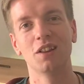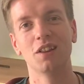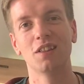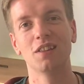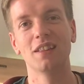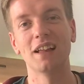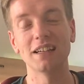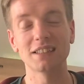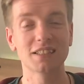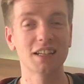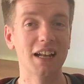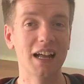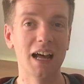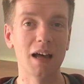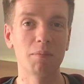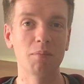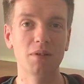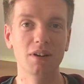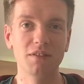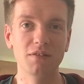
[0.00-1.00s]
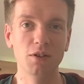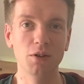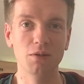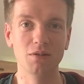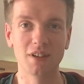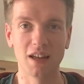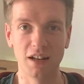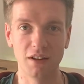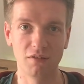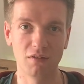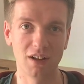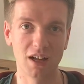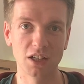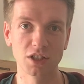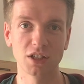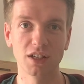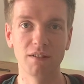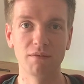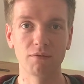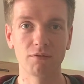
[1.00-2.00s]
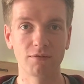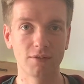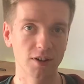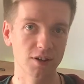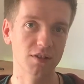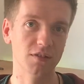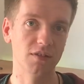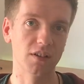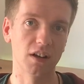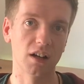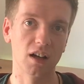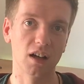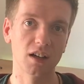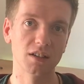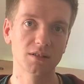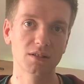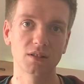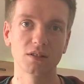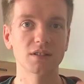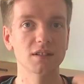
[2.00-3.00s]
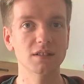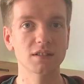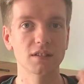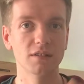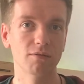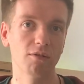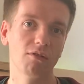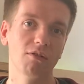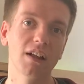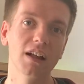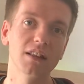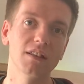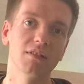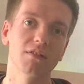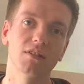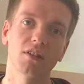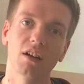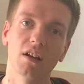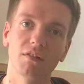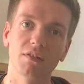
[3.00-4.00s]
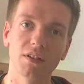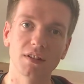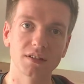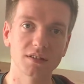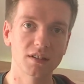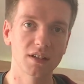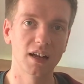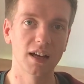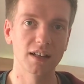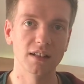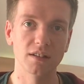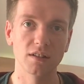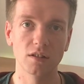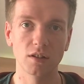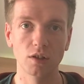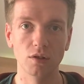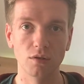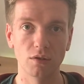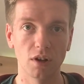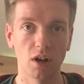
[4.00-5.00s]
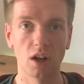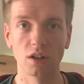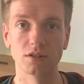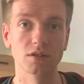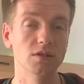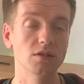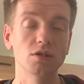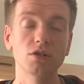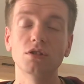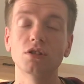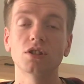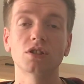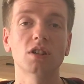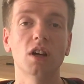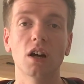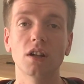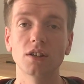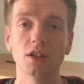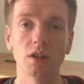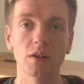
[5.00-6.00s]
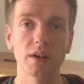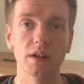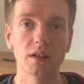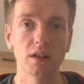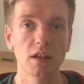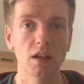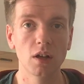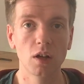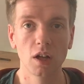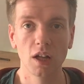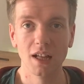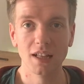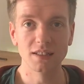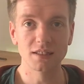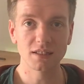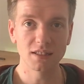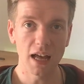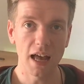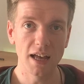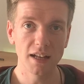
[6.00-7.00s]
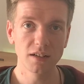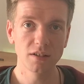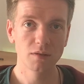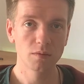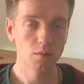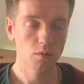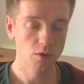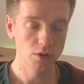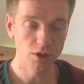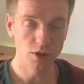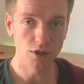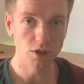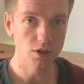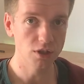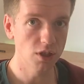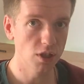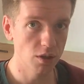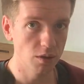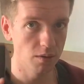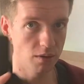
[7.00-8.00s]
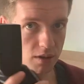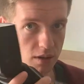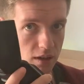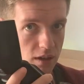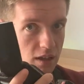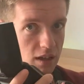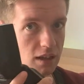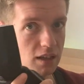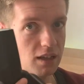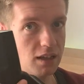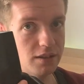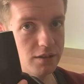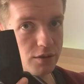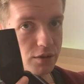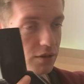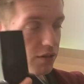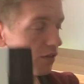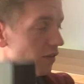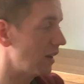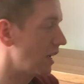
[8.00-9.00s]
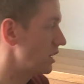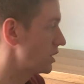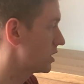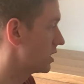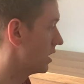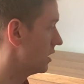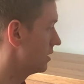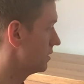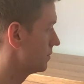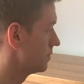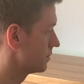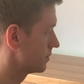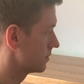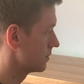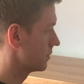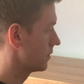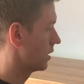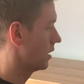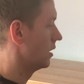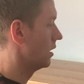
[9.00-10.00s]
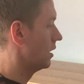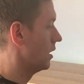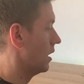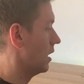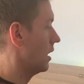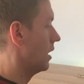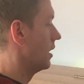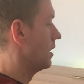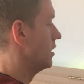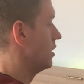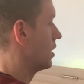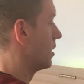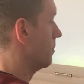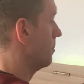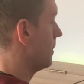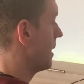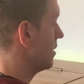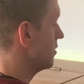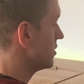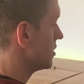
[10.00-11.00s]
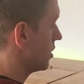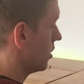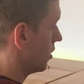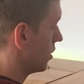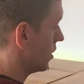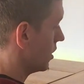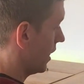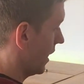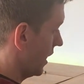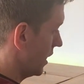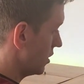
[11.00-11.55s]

That's going to happen if you use any flash in front of the glass, because it's a reflective surface and you just can't do it. Instead, what you can do is use a flash gun. You can mount it on a